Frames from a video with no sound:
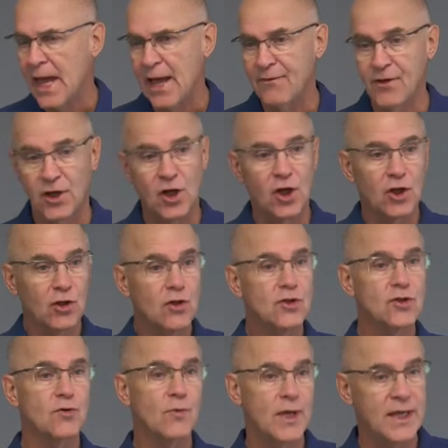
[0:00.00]
And the
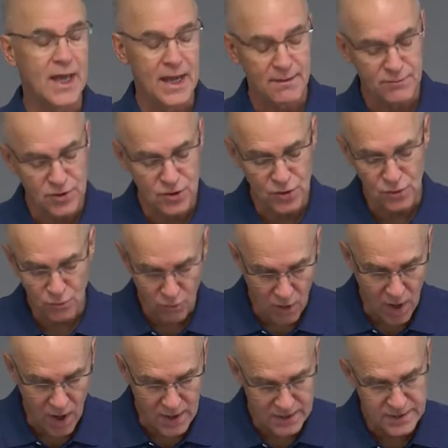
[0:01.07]
conclusion we came to
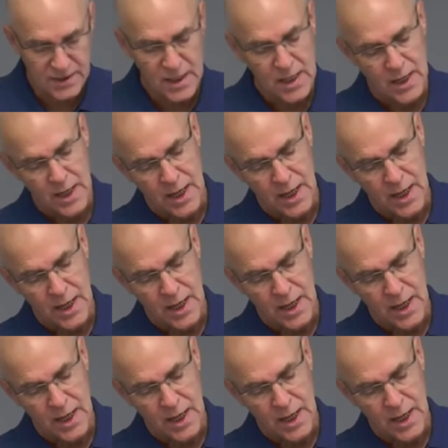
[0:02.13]
was